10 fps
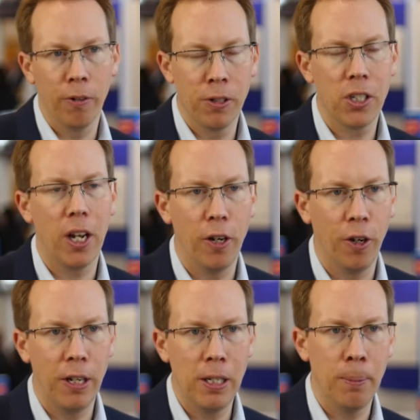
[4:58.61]
return
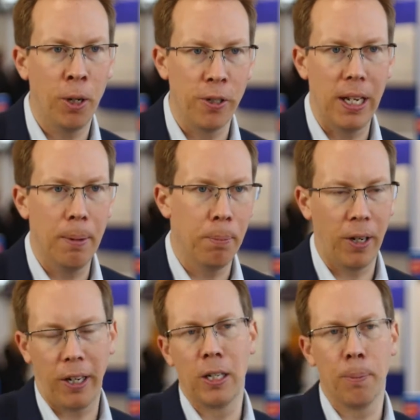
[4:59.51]
on a deposit, but
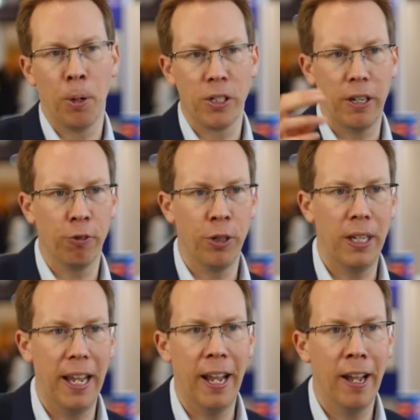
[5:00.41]
I can deposit for a
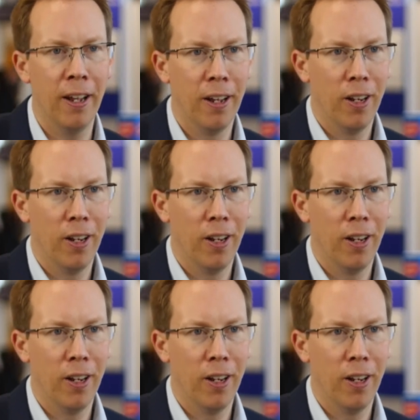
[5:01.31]
year,